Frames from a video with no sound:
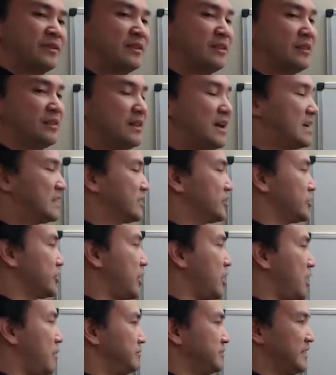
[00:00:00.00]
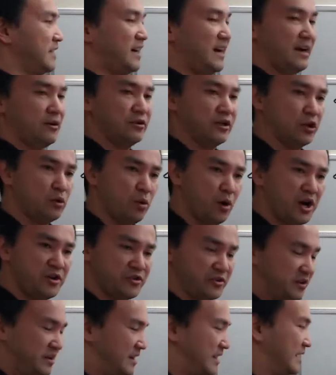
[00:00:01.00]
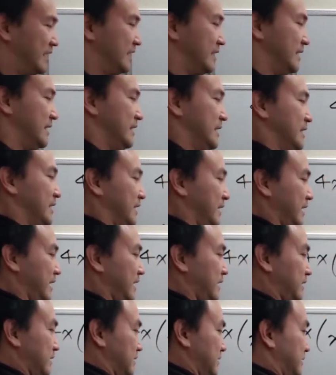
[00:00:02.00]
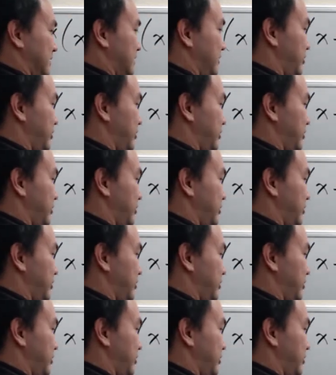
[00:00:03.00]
That solves our equation. And